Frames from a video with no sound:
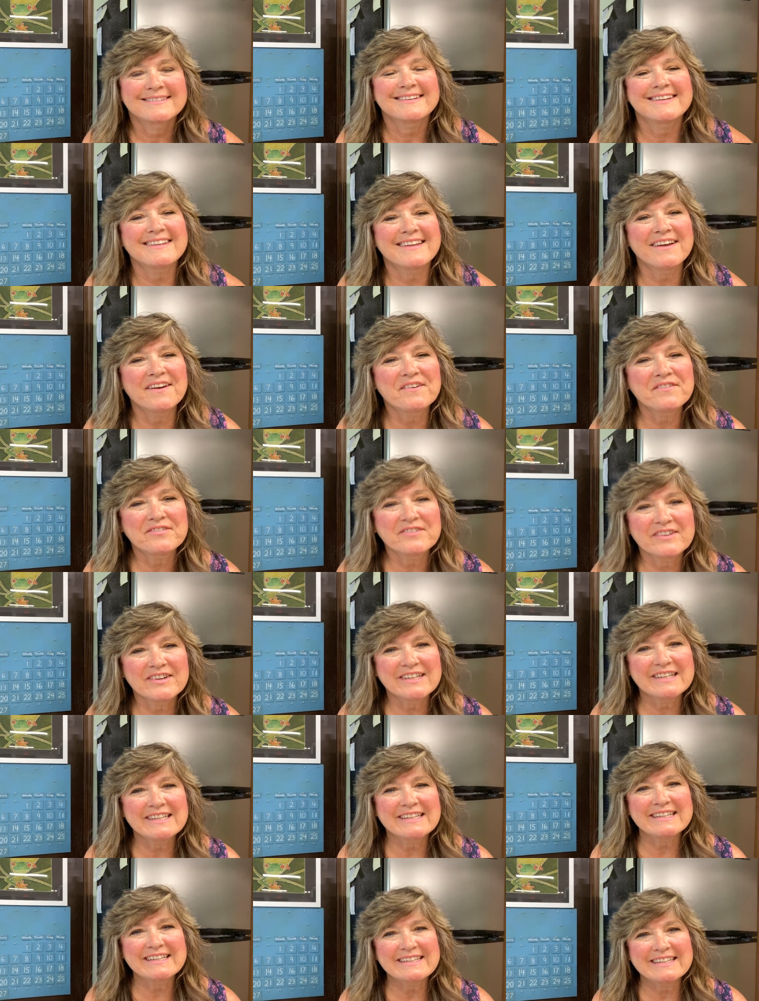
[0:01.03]
Hello
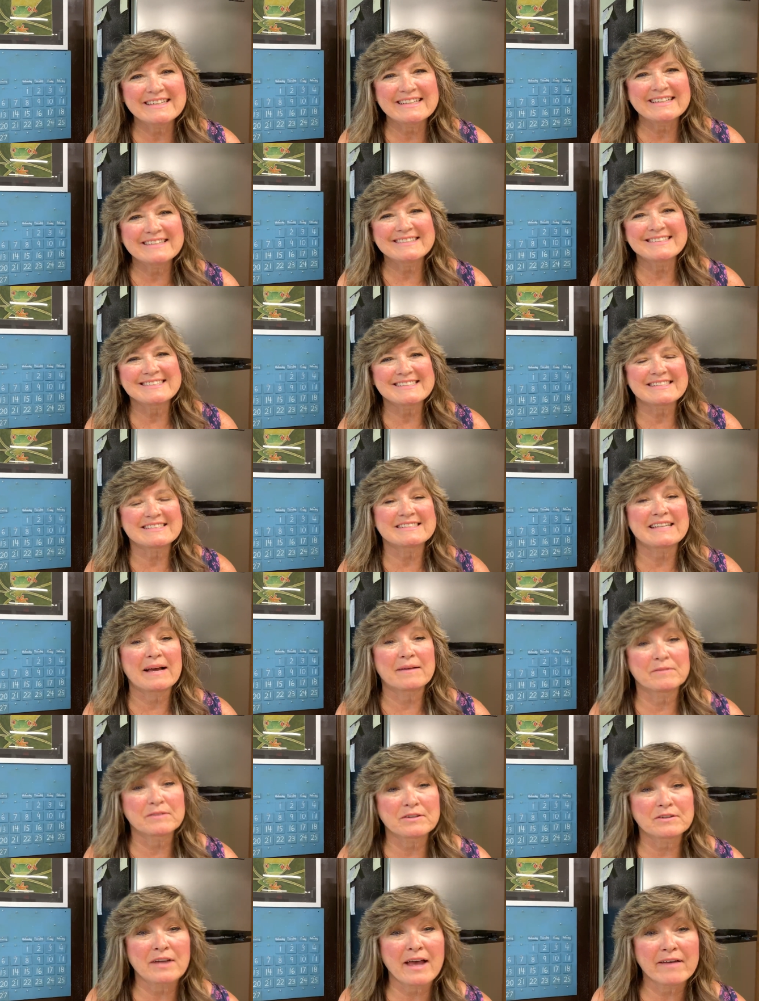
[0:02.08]
friends, it's
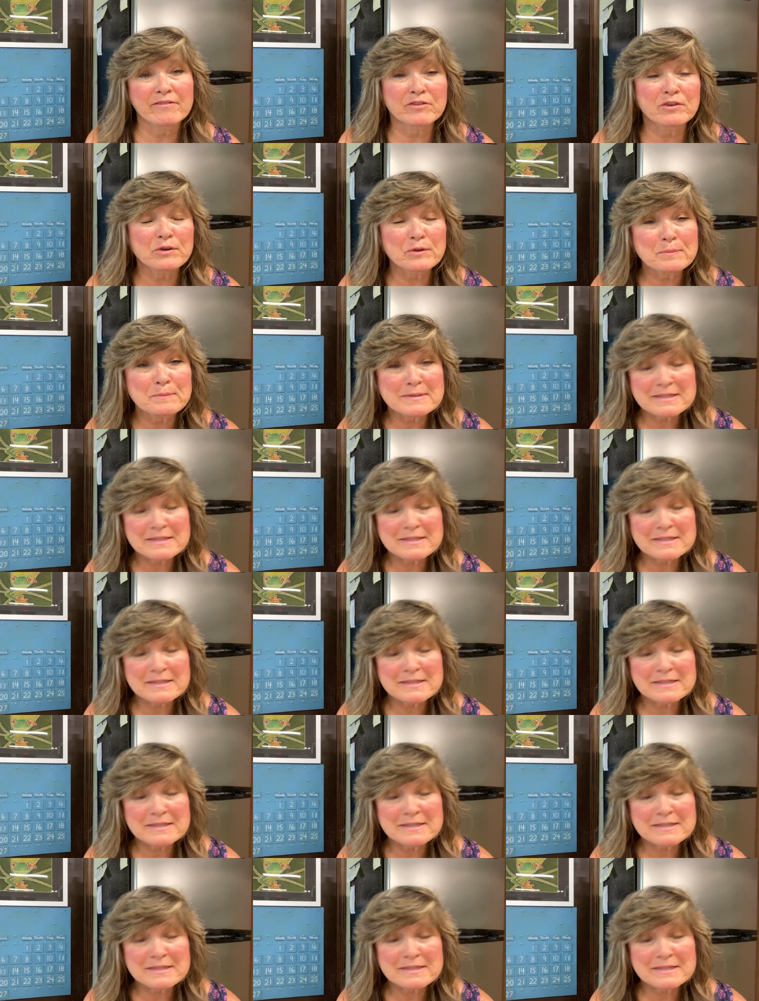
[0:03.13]
time to have group